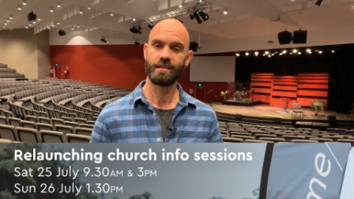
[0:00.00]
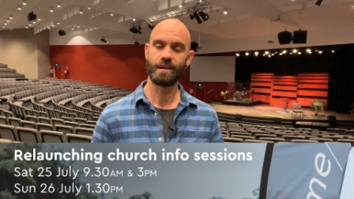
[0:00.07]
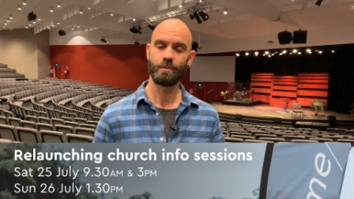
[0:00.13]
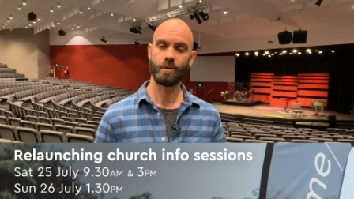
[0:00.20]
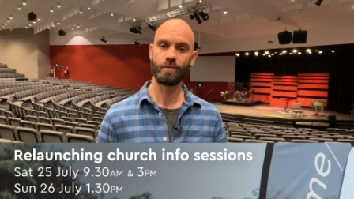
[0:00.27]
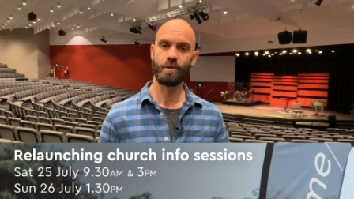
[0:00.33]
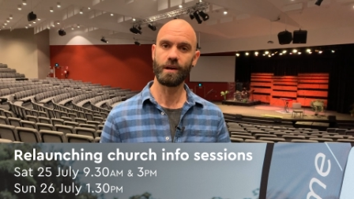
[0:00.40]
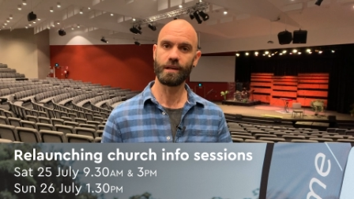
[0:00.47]
that
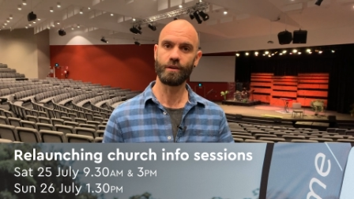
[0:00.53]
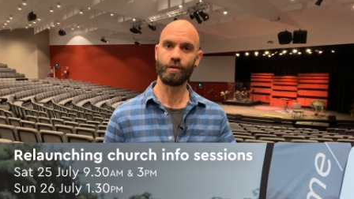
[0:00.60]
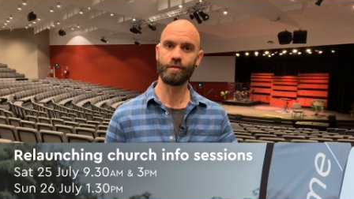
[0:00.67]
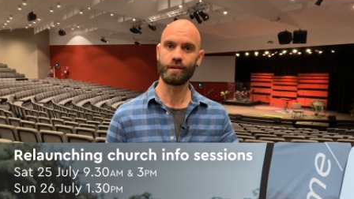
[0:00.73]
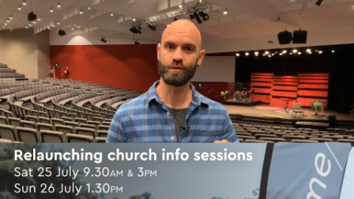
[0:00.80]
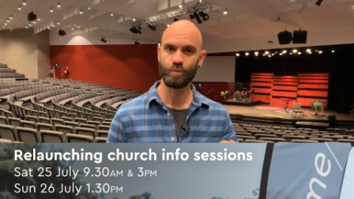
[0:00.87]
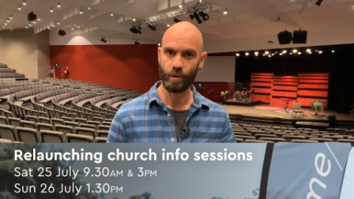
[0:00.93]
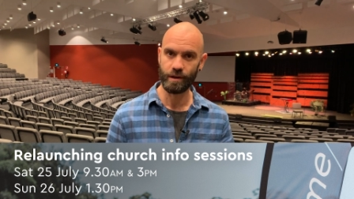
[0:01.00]
we're running on
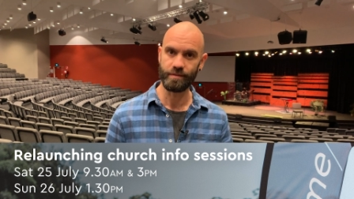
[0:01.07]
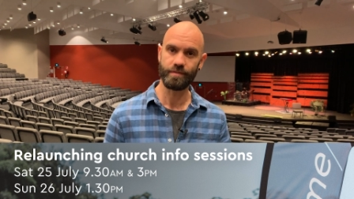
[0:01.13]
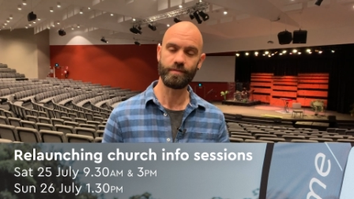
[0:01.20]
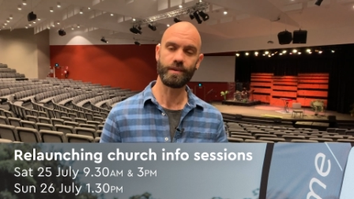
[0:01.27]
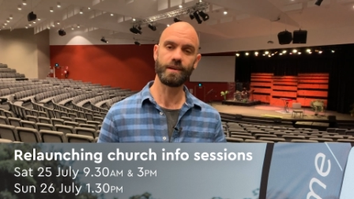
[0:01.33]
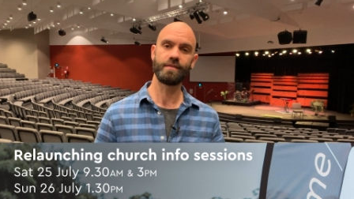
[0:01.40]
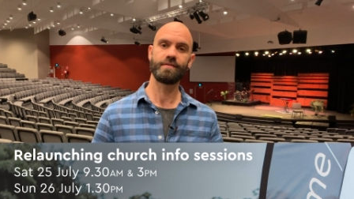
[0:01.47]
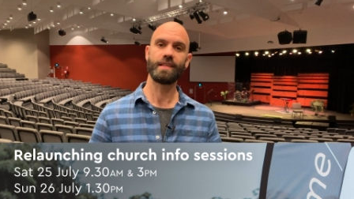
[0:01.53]
the
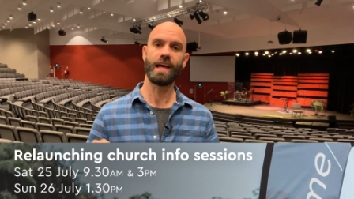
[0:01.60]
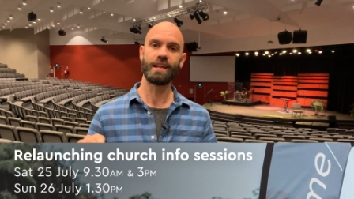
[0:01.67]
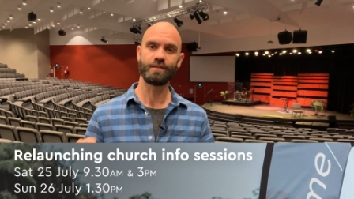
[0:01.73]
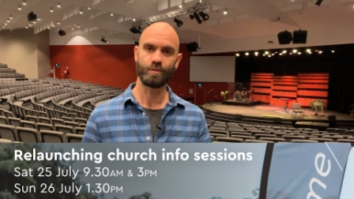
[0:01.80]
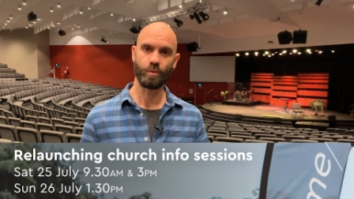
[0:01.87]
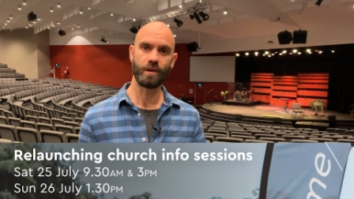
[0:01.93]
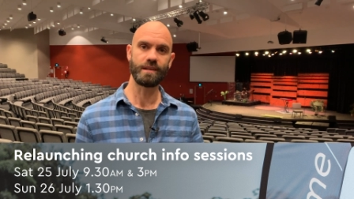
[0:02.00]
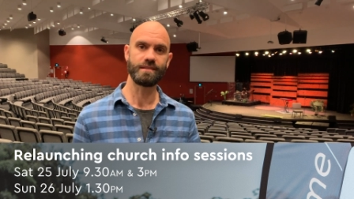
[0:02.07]
25th and
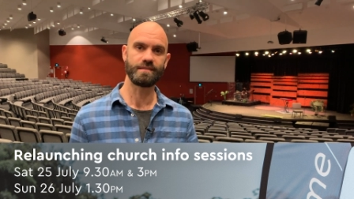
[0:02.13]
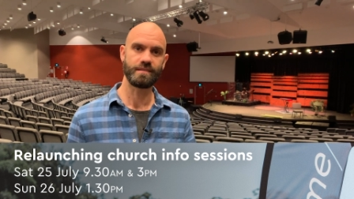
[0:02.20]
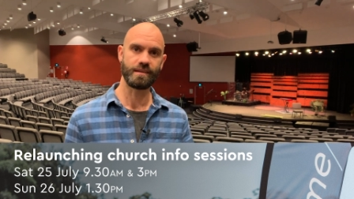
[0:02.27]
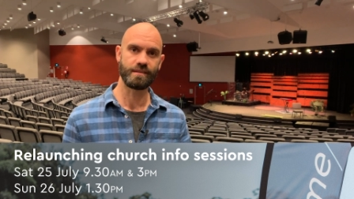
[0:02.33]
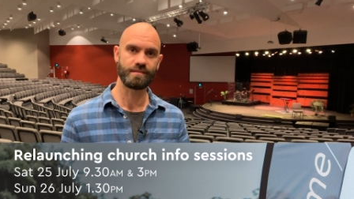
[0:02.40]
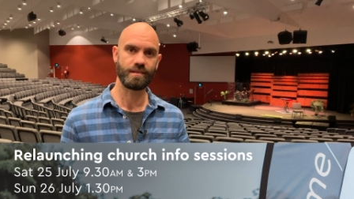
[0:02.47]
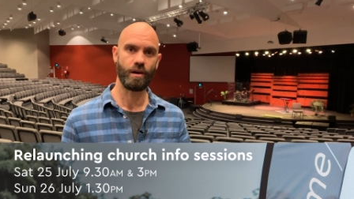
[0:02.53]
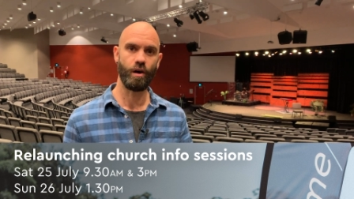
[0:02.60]

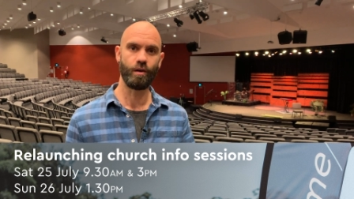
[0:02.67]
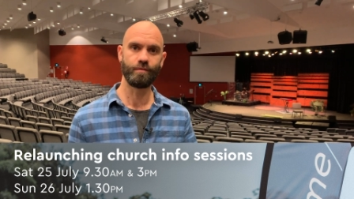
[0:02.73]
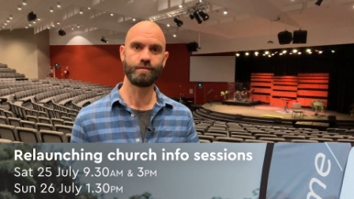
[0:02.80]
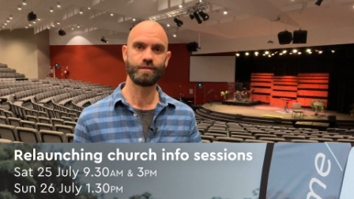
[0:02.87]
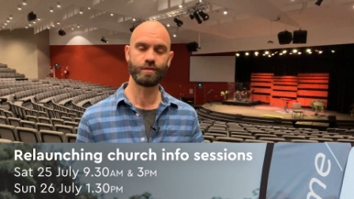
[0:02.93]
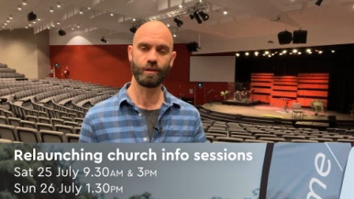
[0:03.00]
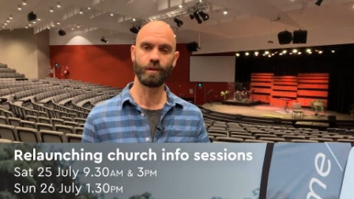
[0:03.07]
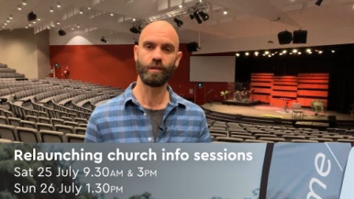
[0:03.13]
26th of
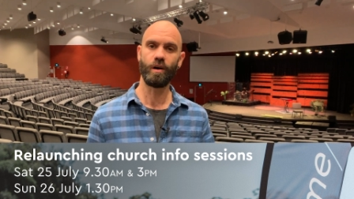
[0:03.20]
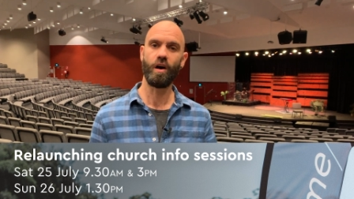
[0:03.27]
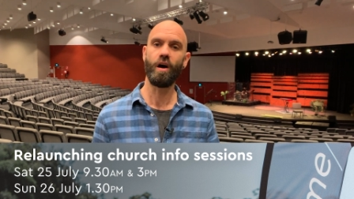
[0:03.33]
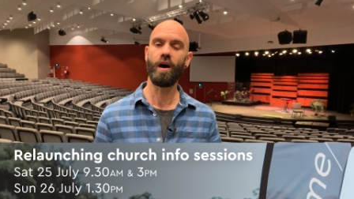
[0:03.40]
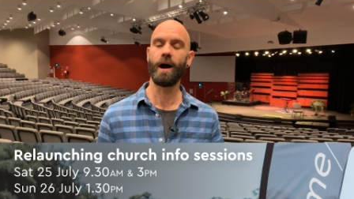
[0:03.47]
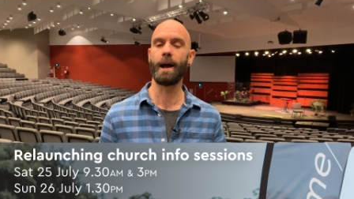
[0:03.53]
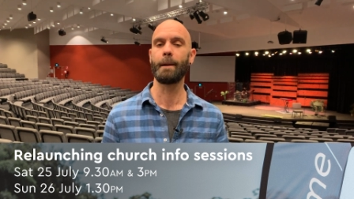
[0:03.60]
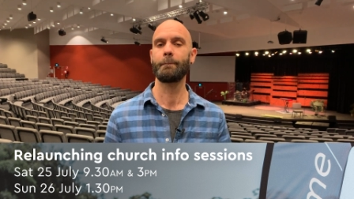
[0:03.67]

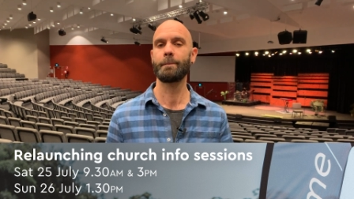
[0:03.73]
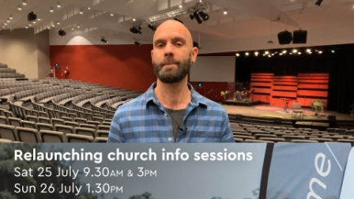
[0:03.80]
July.